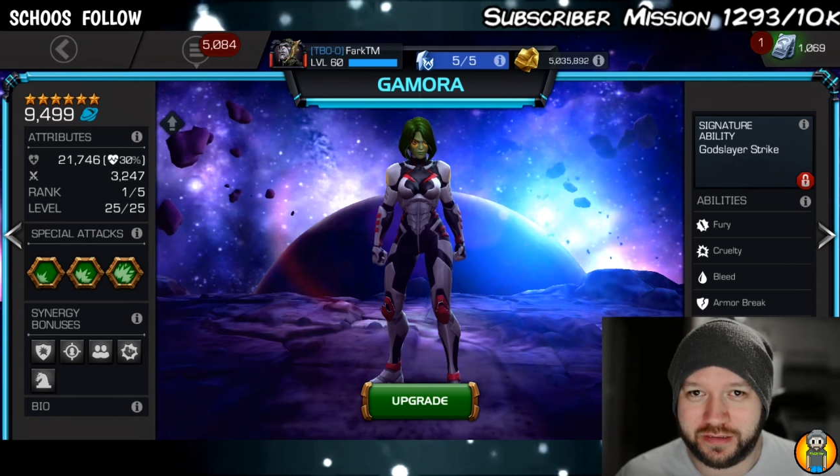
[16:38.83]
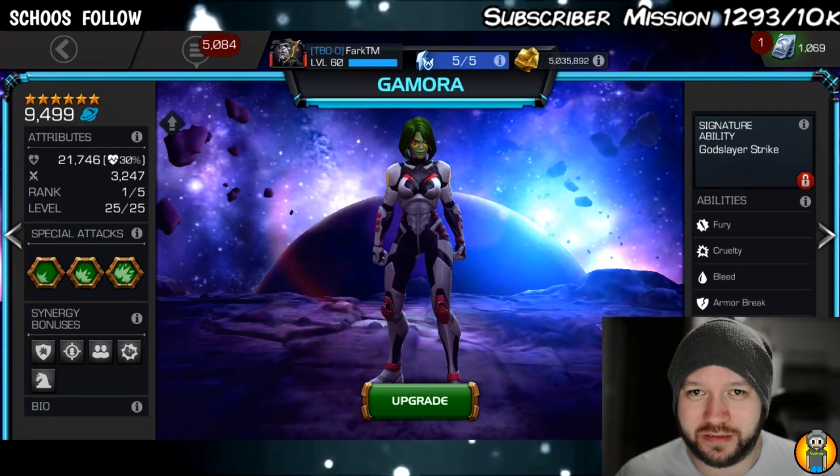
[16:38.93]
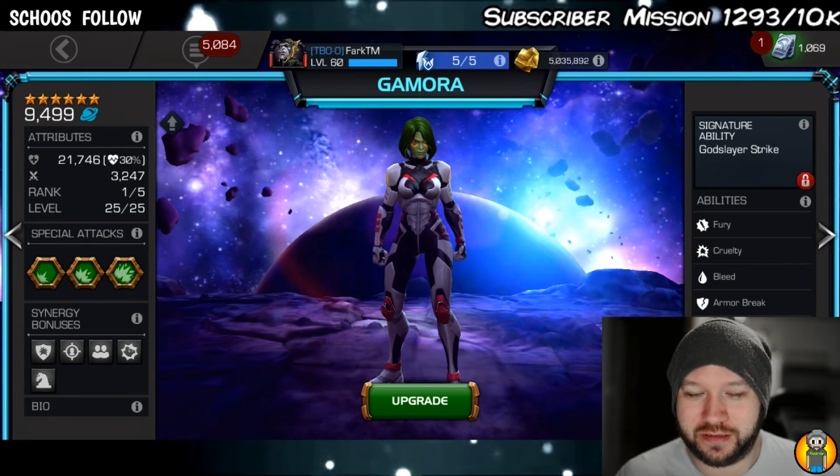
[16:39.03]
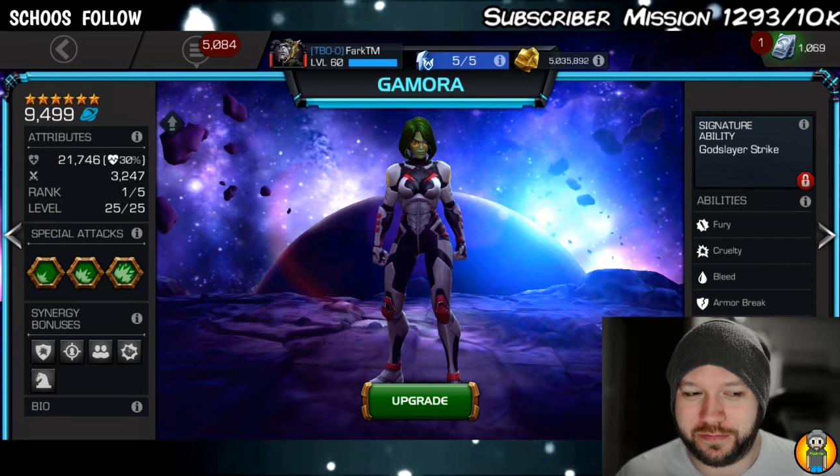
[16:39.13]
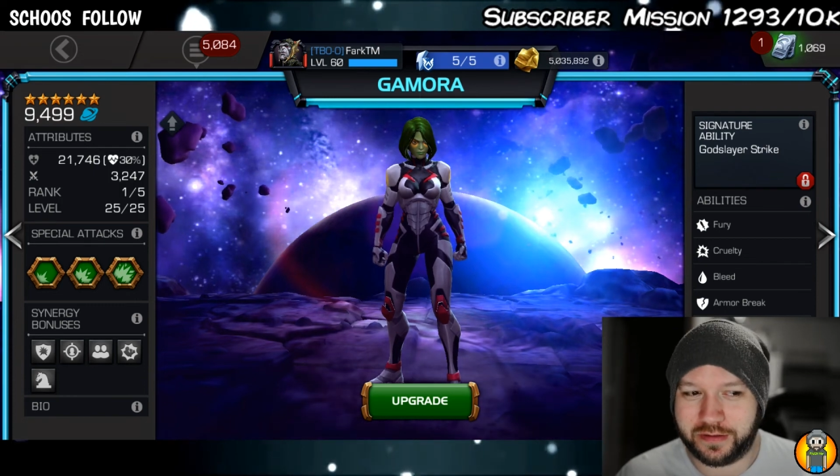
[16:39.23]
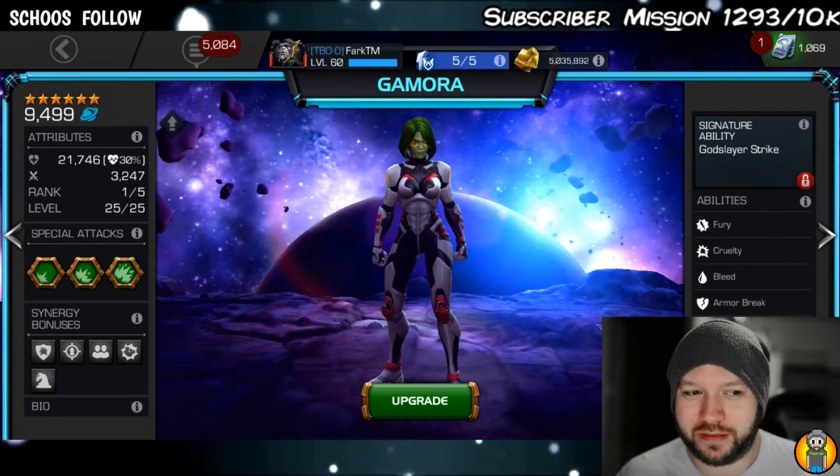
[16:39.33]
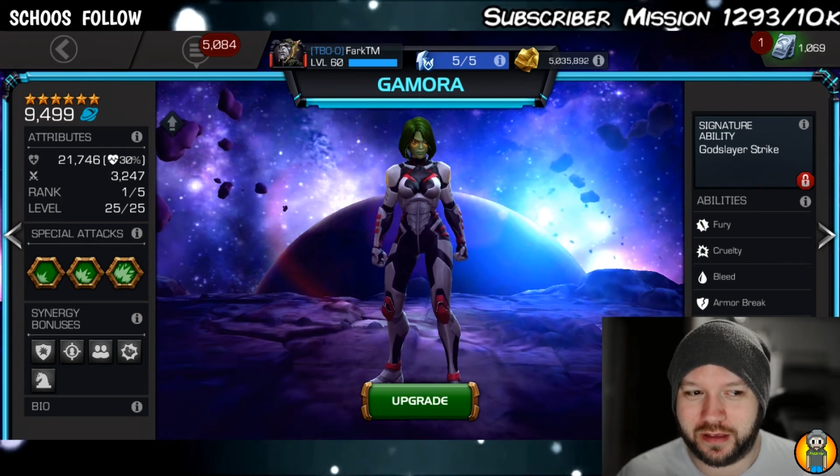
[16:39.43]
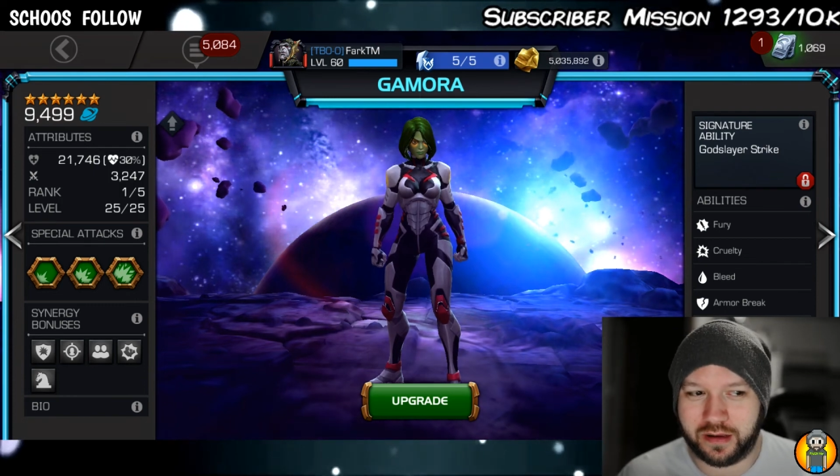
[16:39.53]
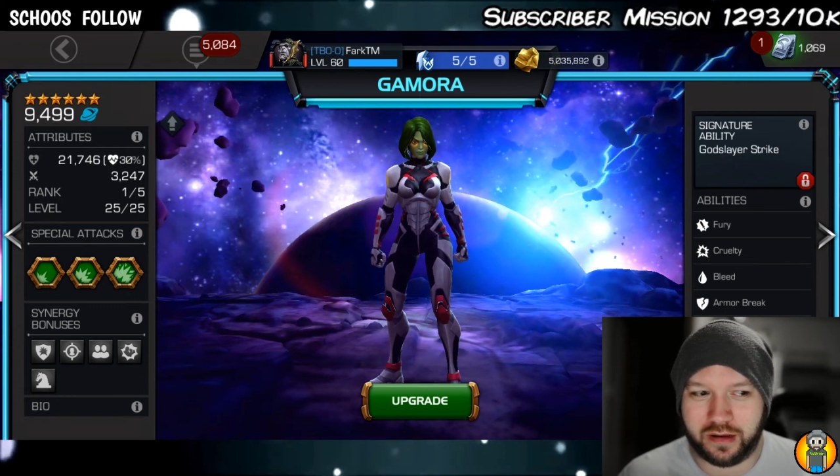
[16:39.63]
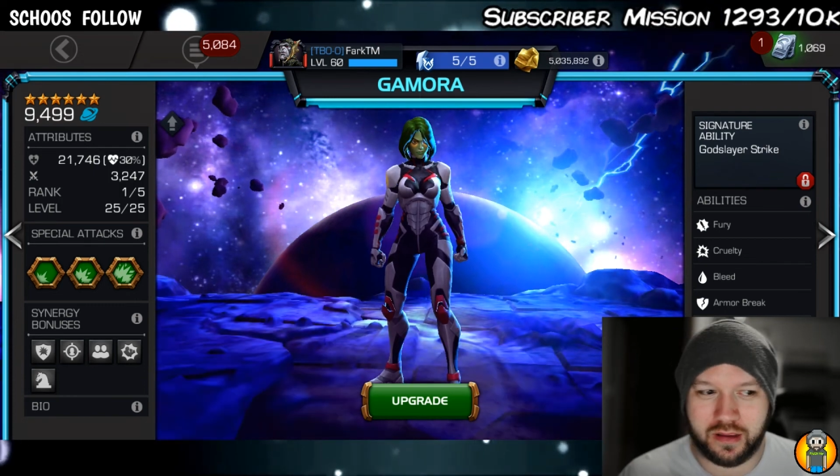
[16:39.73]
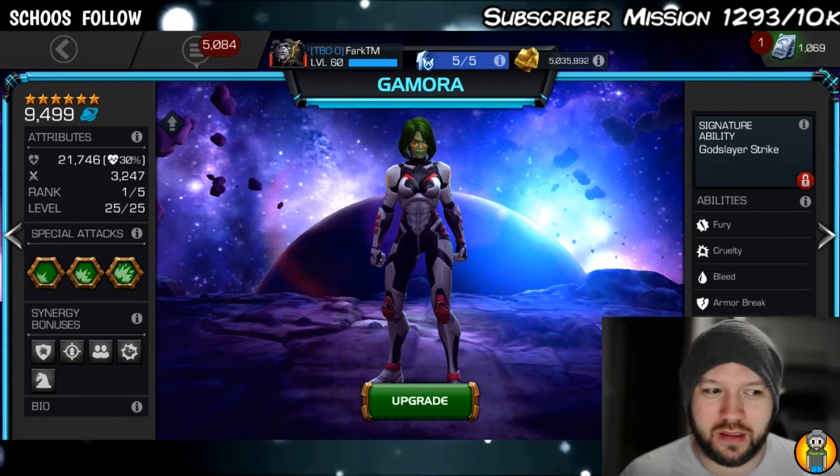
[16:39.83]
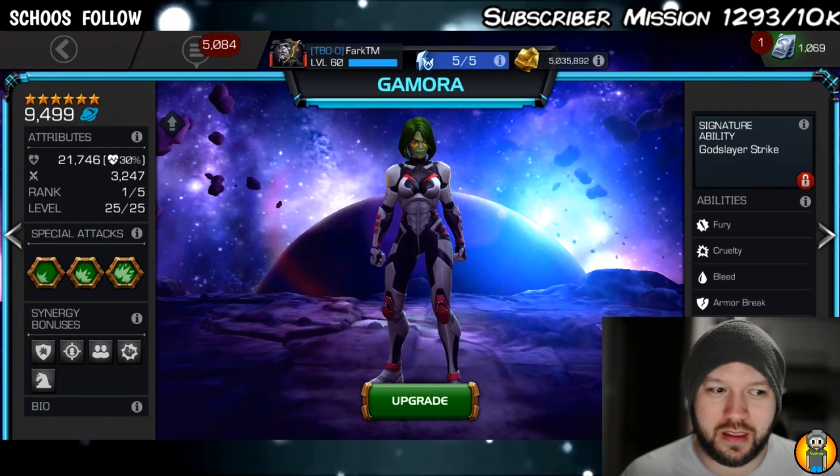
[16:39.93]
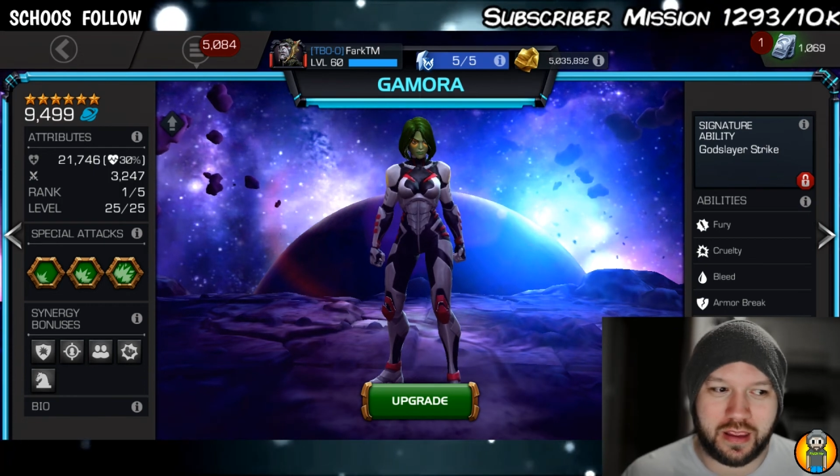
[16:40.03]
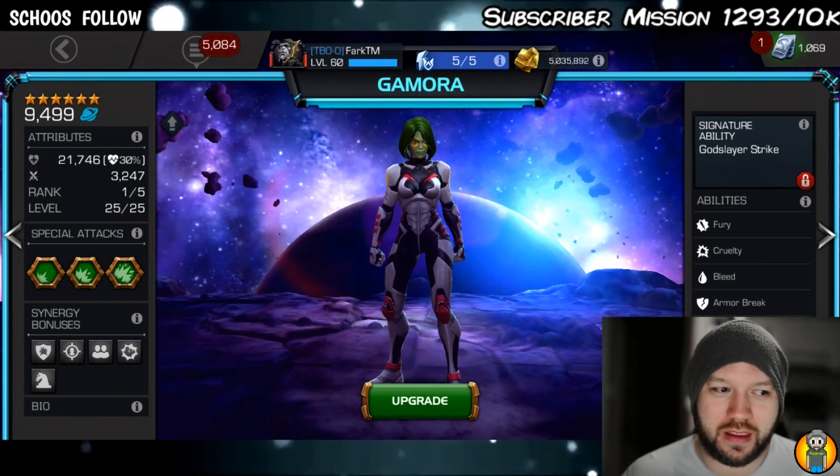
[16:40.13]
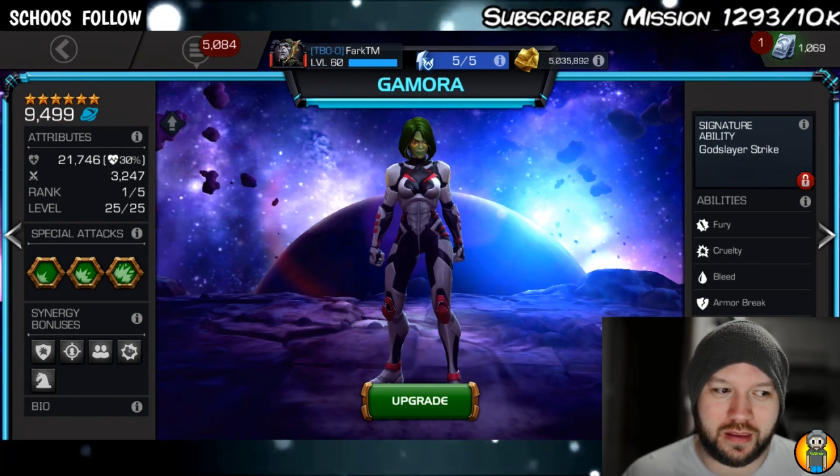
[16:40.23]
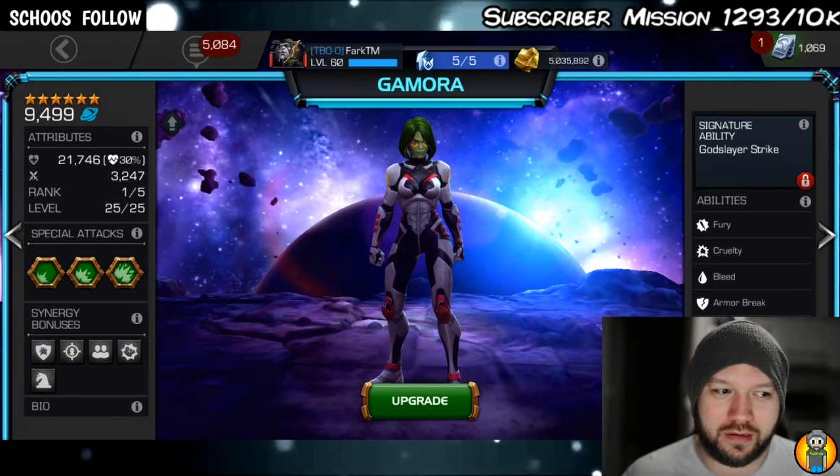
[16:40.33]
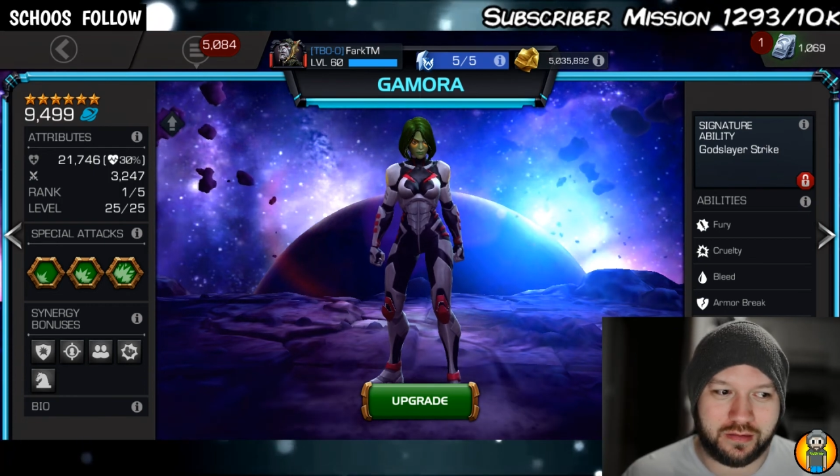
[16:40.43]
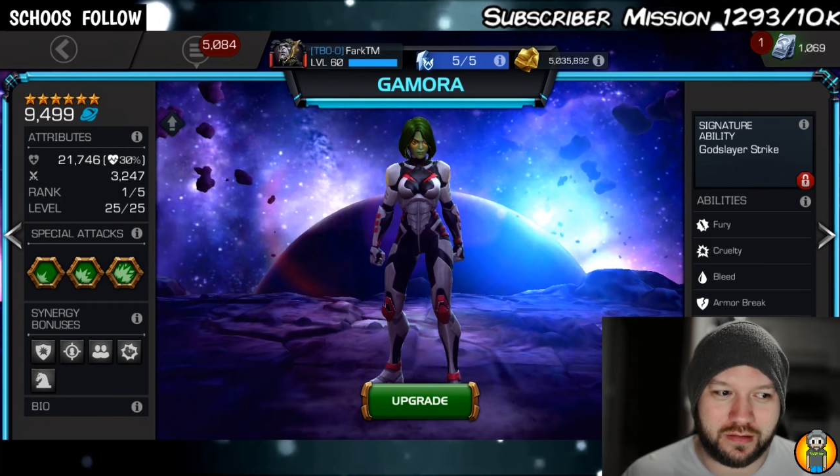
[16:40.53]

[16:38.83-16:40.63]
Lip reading: and stuff like that. And